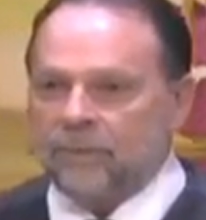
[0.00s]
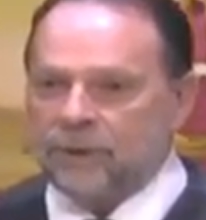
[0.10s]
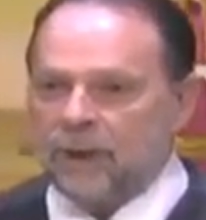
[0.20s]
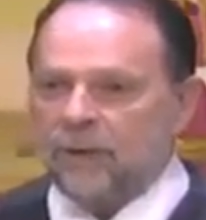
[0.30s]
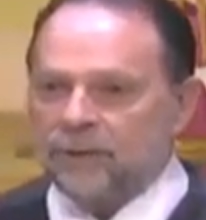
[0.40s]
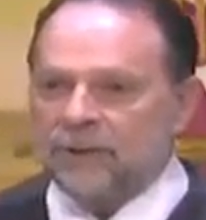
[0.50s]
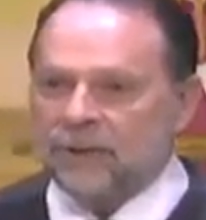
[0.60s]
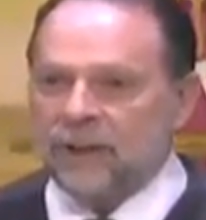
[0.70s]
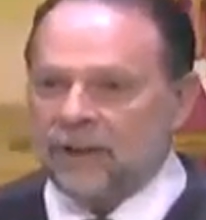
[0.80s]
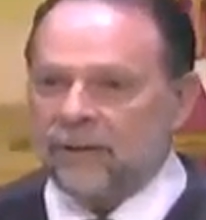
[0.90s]
But you don't
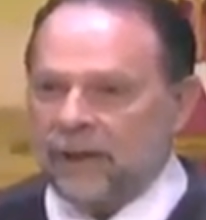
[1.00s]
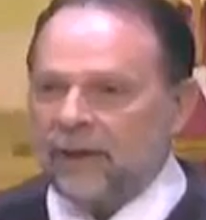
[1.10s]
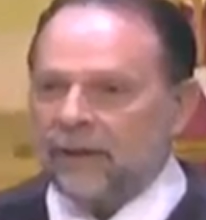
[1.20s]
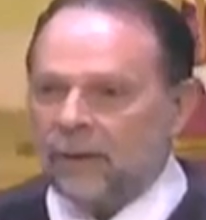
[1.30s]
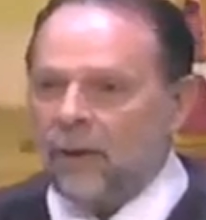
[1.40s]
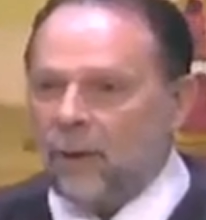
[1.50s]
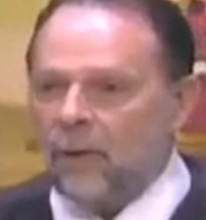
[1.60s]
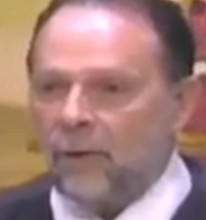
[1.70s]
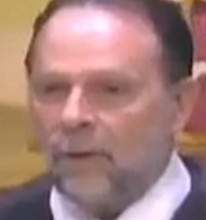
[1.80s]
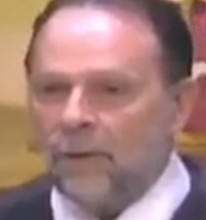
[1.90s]
just stick your head in a
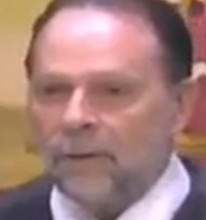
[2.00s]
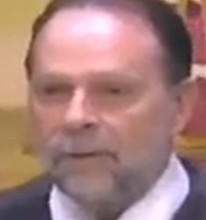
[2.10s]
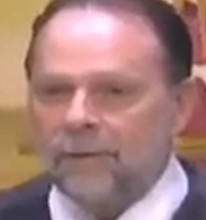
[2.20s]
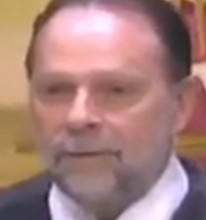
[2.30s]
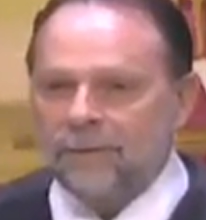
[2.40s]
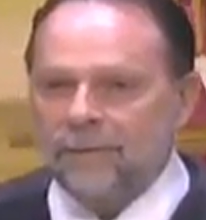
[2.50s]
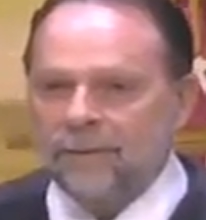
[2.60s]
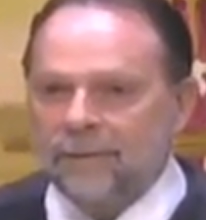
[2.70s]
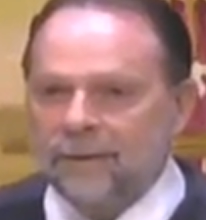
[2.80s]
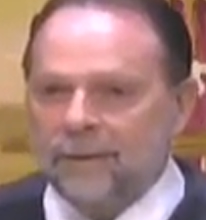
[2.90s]
hole,
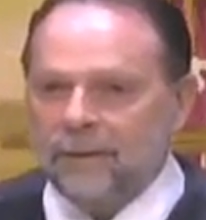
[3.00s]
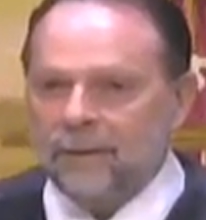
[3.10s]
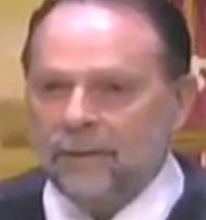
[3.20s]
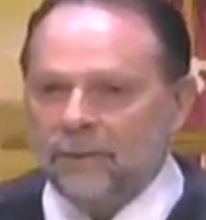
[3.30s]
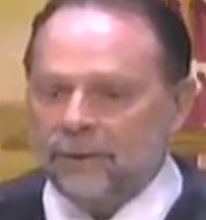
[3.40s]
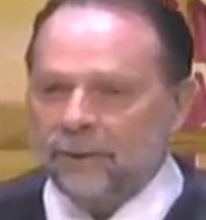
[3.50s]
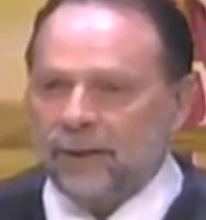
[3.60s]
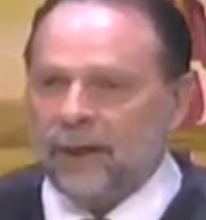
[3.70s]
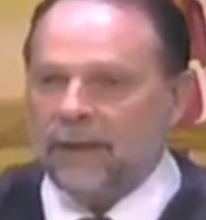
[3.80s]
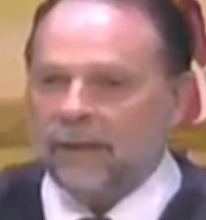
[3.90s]
or
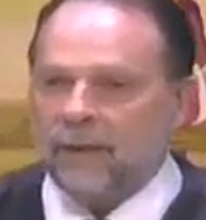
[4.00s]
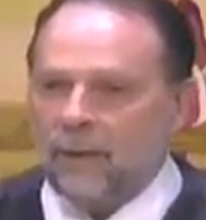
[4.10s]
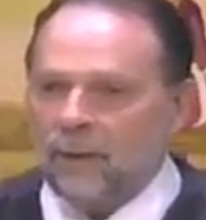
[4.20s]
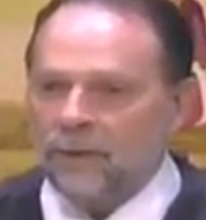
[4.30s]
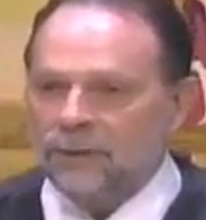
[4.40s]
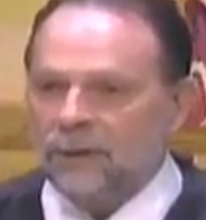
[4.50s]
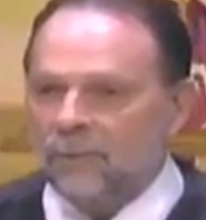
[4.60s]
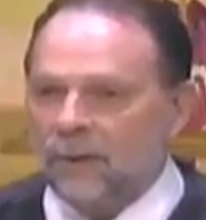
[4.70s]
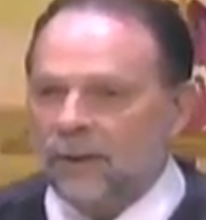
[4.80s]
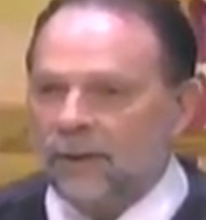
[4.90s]
your hand in a hole
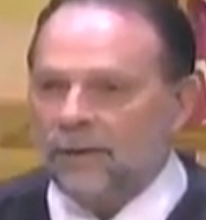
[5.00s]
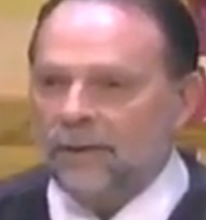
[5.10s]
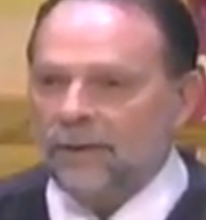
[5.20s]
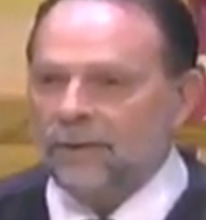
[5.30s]
somewhere.